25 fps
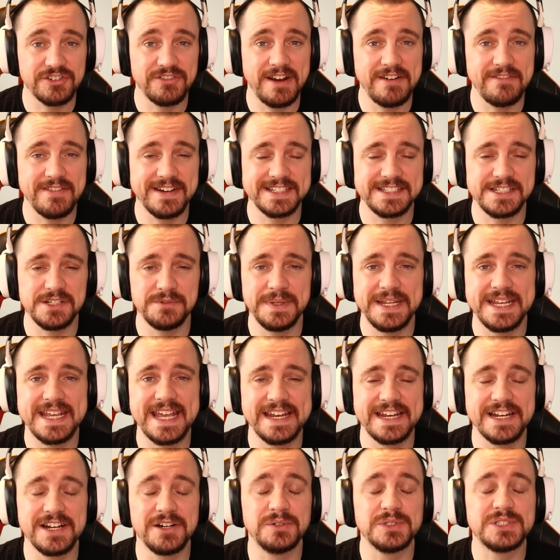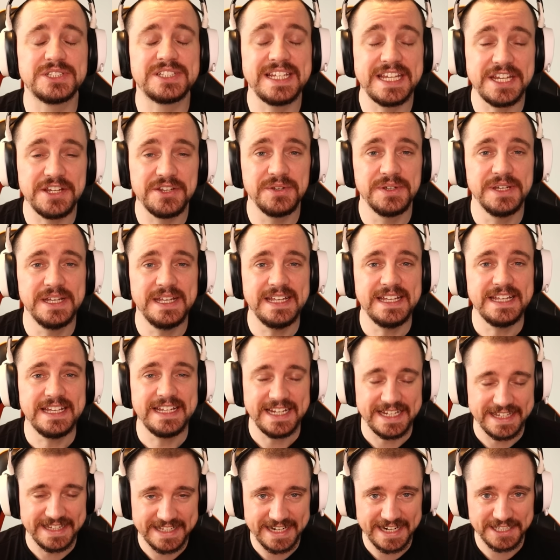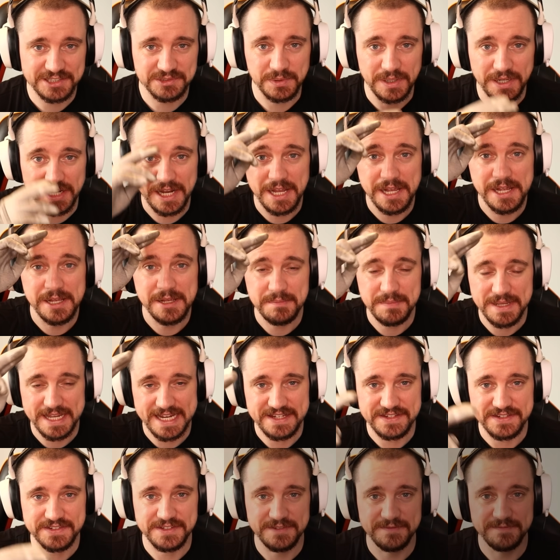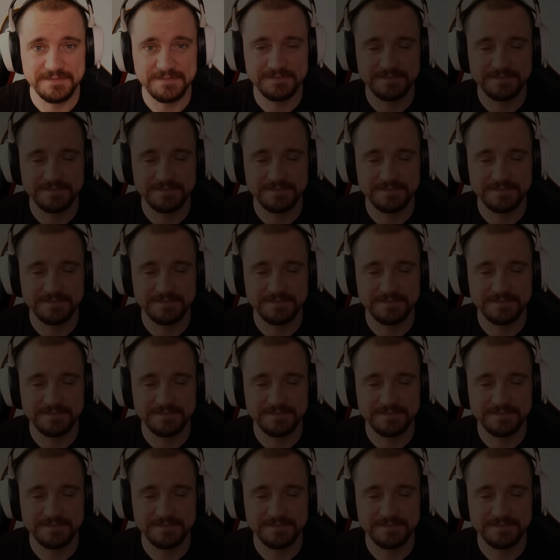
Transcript: Have a great rest of your weekend, and I will see you in the next one. Peace.